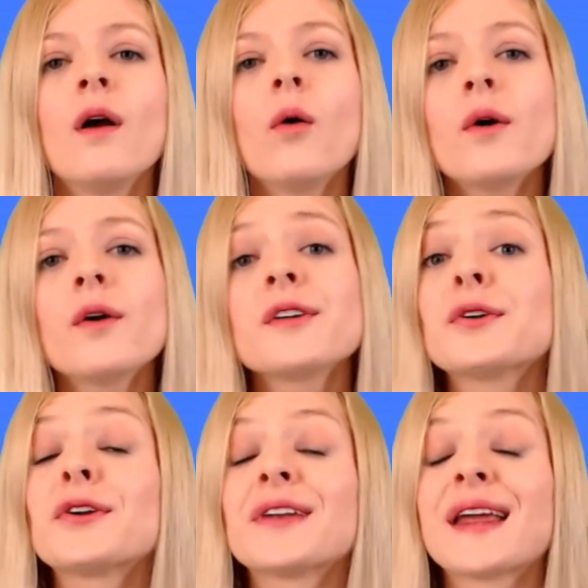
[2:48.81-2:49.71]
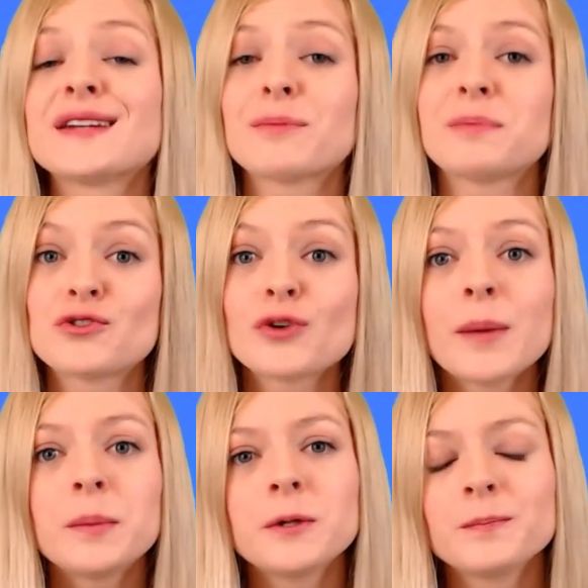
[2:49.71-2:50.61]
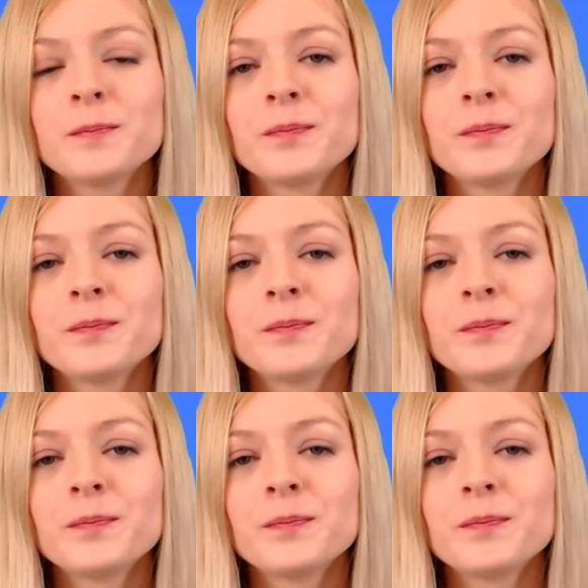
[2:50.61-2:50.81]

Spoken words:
or you could end up in trouble.